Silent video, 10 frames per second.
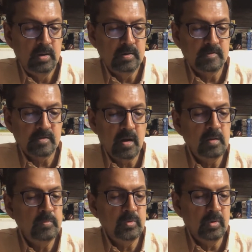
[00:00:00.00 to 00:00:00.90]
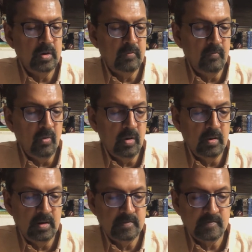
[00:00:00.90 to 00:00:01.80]
It's time to get
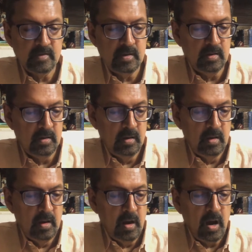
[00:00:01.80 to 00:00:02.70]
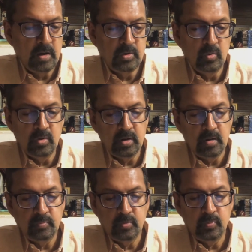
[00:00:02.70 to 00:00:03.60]
vocal and say, I don't
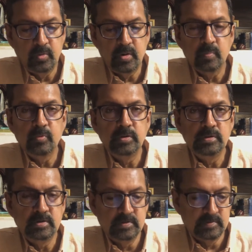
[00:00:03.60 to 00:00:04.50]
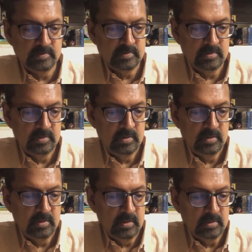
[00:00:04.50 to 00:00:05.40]
have to put up with this,
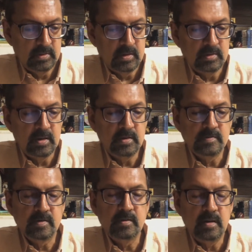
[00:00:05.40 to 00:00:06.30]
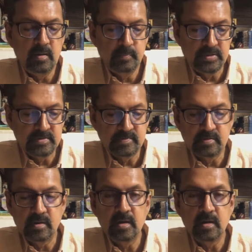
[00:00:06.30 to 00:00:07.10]
that there is a real person